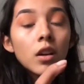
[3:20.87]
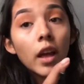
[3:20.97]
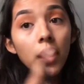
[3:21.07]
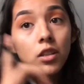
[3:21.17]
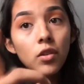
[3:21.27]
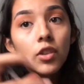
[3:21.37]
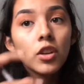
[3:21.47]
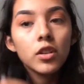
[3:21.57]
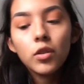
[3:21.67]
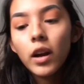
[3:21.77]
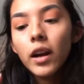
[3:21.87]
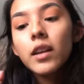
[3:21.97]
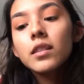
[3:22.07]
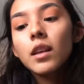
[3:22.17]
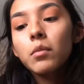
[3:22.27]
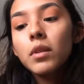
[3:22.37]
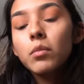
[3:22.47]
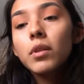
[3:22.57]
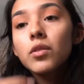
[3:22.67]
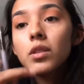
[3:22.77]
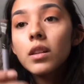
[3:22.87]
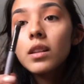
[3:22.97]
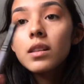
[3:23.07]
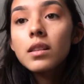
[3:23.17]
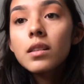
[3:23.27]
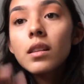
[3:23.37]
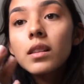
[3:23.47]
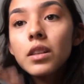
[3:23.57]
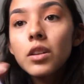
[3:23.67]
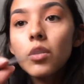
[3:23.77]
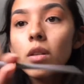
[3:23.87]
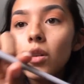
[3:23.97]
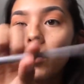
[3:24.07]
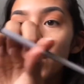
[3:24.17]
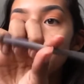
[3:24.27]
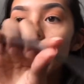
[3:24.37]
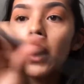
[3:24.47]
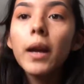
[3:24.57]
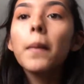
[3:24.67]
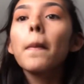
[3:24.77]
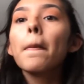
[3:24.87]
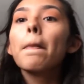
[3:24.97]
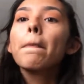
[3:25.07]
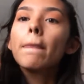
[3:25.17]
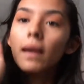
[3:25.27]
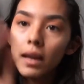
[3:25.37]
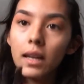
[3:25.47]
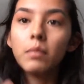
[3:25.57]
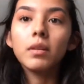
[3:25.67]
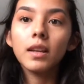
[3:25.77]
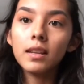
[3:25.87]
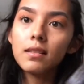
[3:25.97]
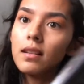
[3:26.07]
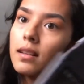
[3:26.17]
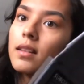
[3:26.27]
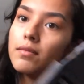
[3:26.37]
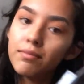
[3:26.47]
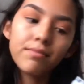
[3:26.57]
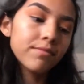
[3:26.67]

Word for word: Okay, so I checked you guys. I'm going to be using this detailed little brush right here. And I'm going to get started.